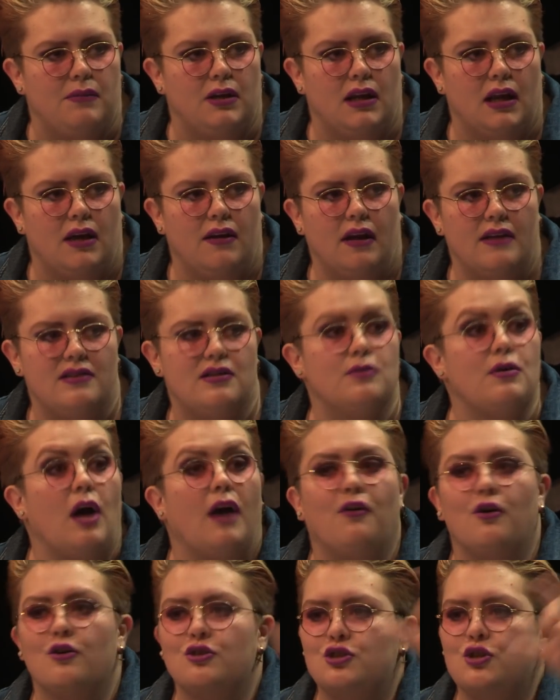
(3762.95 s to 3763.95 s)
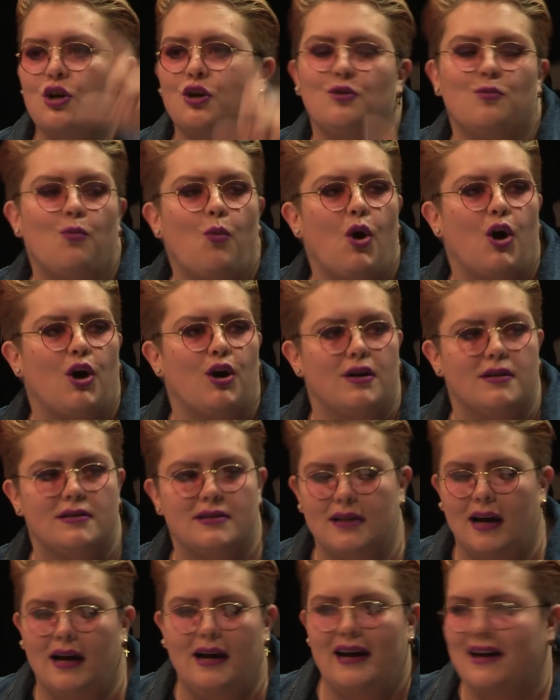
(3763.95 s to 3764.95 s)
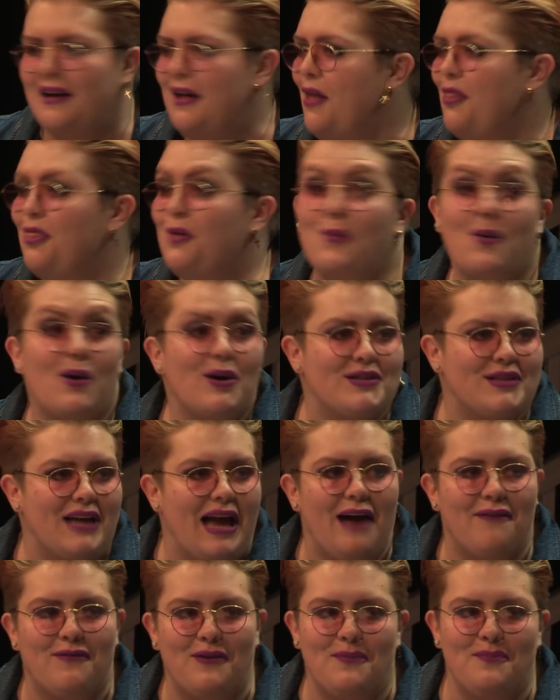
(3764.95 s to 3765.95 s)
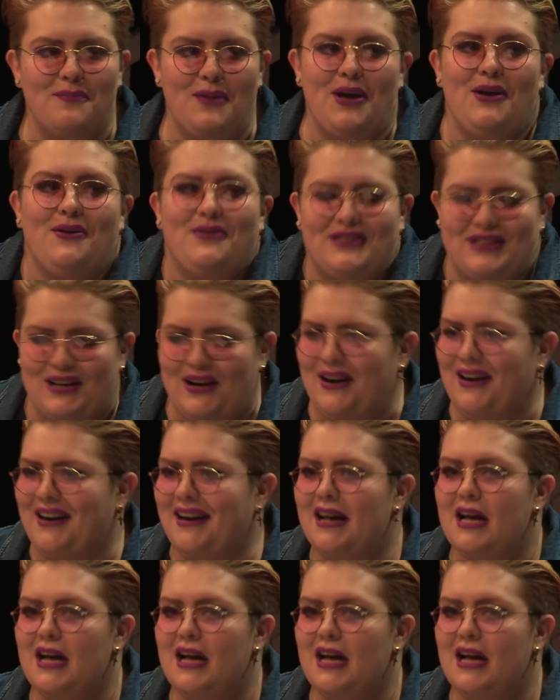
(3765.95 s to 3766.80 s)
You know, That's, I've got certain words. Uh, the words I have on mute are.